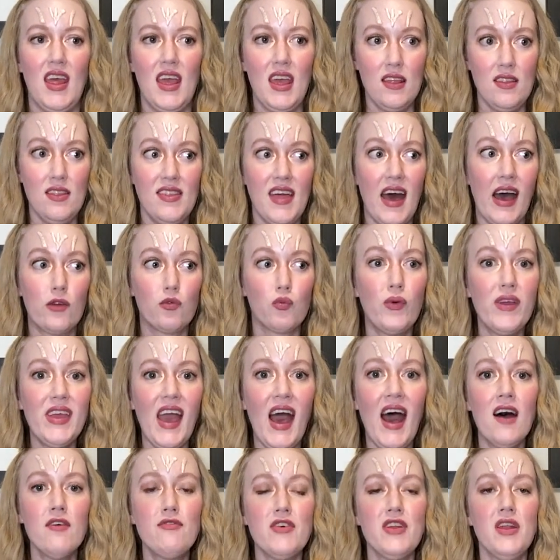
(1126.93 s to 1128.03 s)
in that we
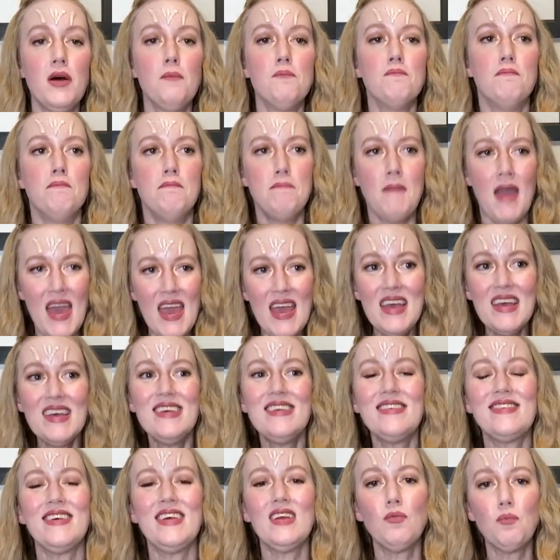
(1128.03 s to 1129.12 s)
have an
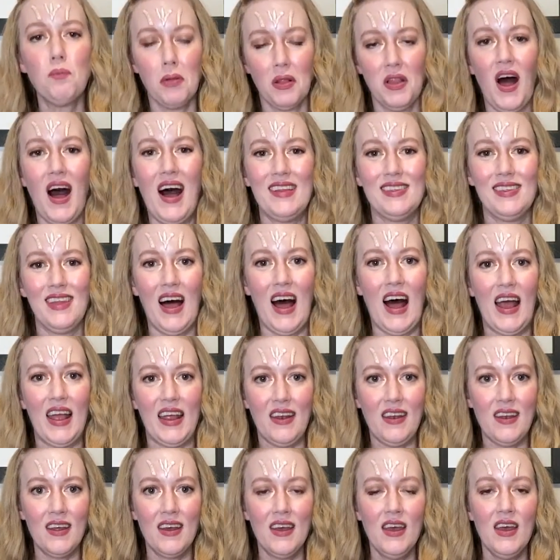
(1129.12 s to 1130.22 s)
amazing plot line